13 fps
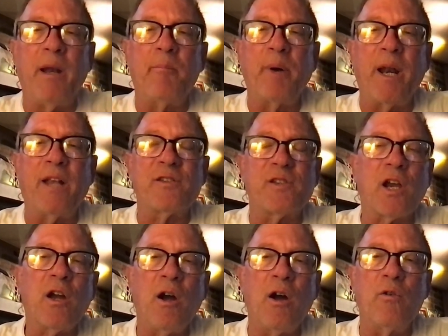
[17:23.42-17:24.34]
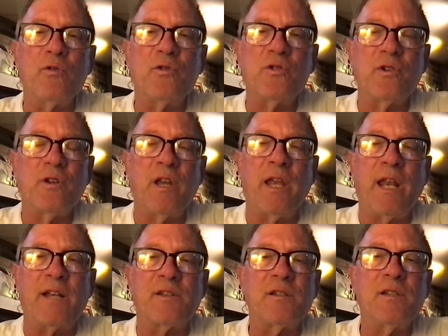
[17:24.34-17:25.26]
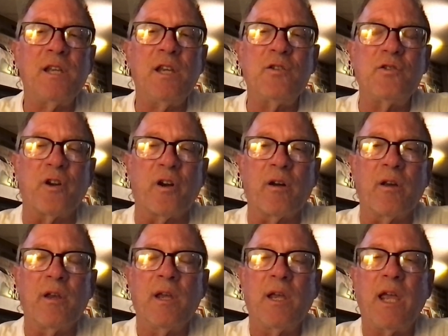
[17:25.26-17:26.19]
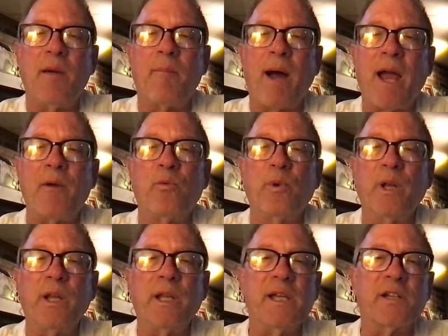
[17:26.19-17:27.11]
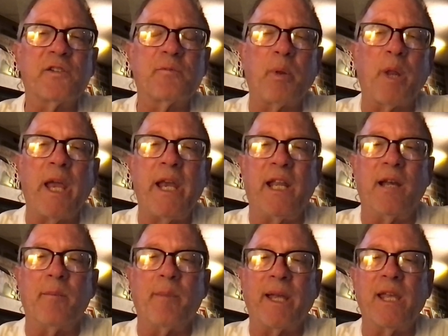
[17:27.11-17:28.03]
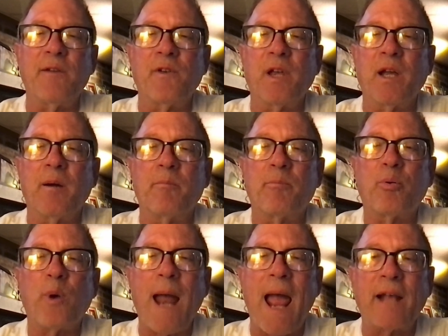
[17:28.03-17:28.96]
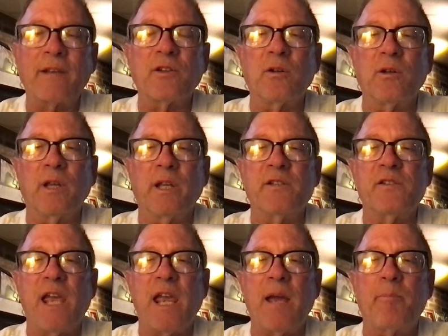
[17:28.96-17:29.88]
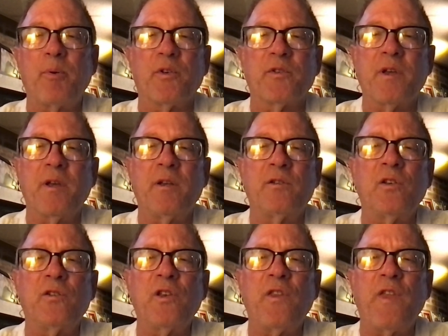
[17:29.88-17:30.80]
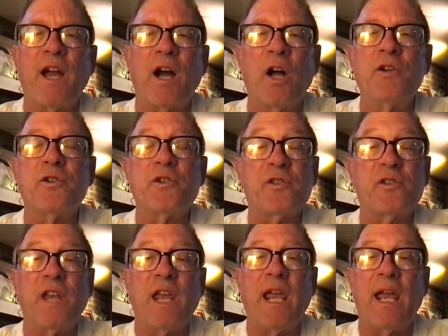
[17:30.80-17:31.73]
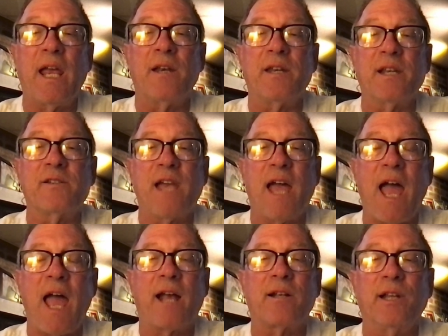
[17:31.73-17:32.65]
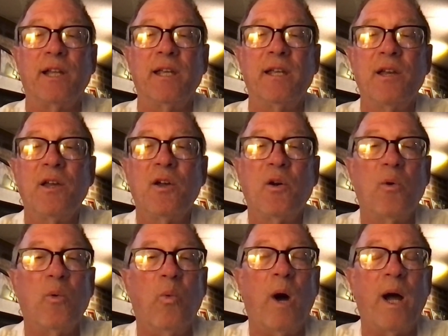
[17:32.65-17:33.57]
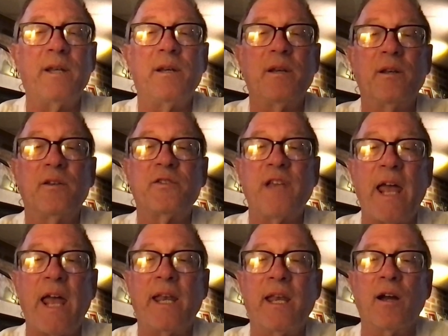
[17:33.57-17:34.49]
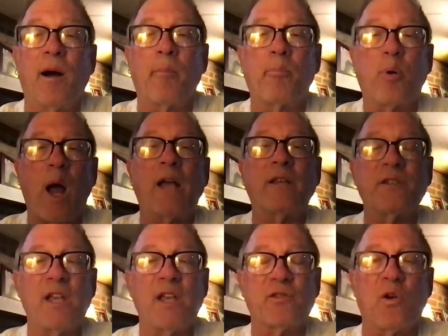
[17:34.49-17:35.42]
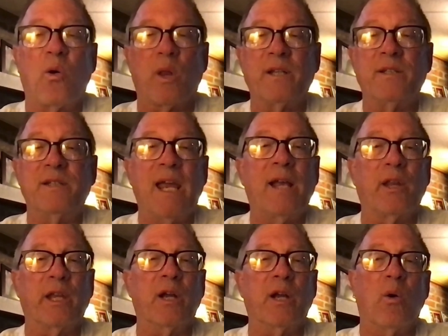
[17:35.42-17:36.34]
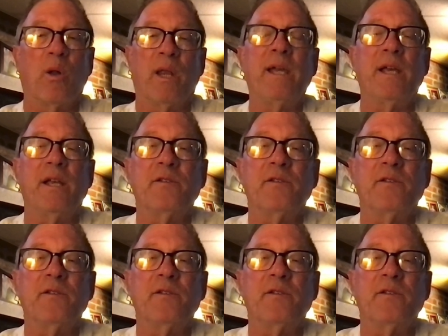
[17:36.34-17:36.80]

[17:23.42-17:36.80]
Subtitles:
as a coach and as a teacher, am I really explaining? Am I giving them practical examples? Do they understand exactly what setting a process goal, a daily goal is?